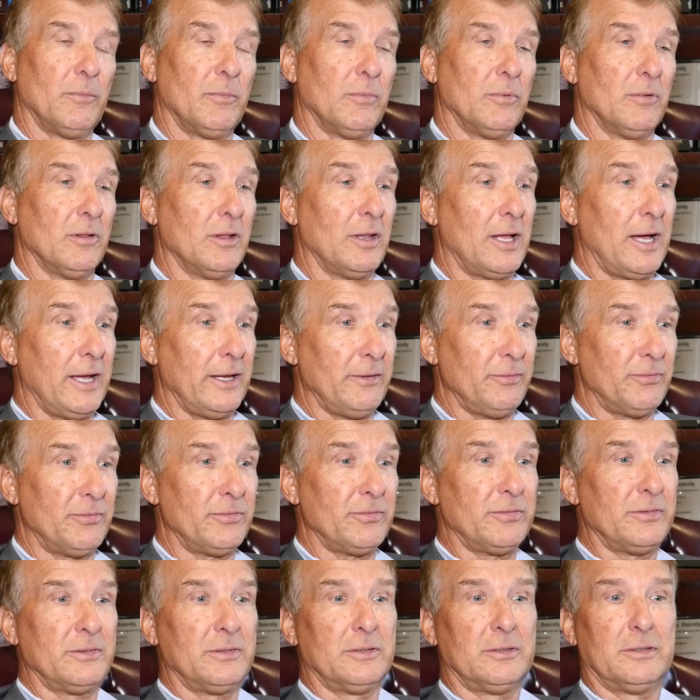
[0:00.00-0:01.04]

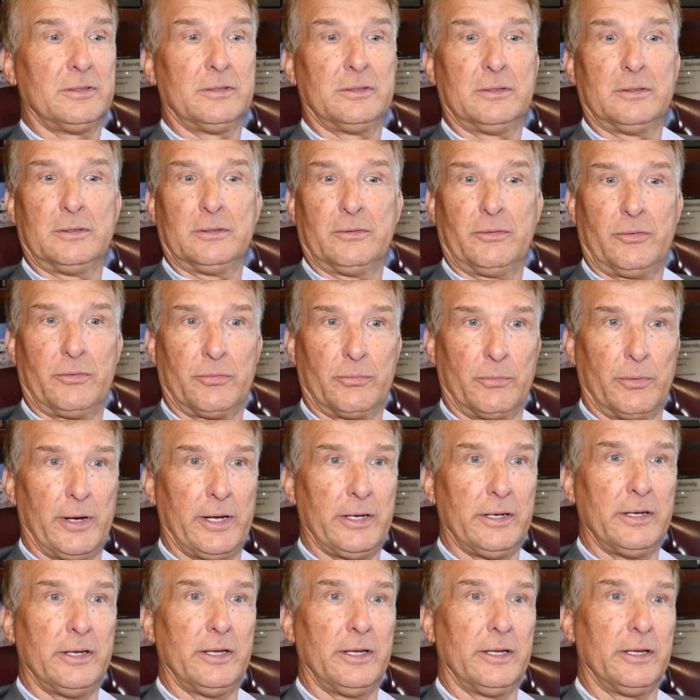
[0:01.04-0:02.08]

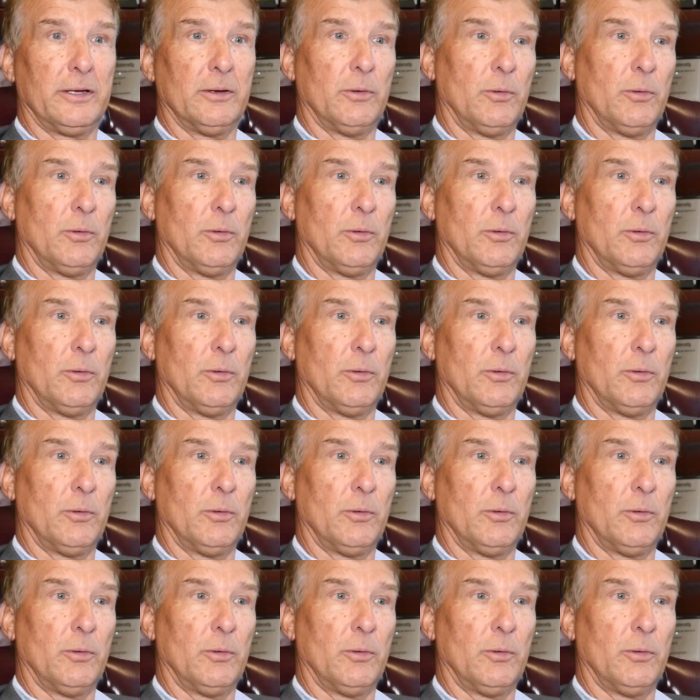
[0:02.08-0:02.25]
life-threatening